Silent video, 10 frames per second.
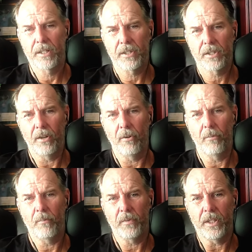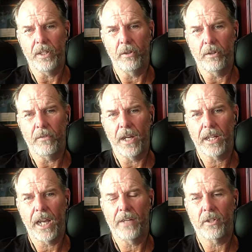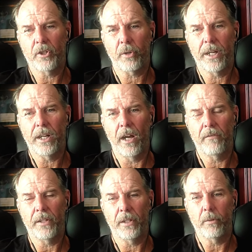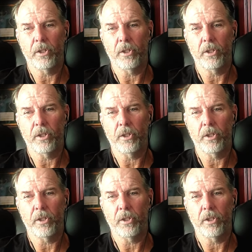So, you've got kind of a trade-off there.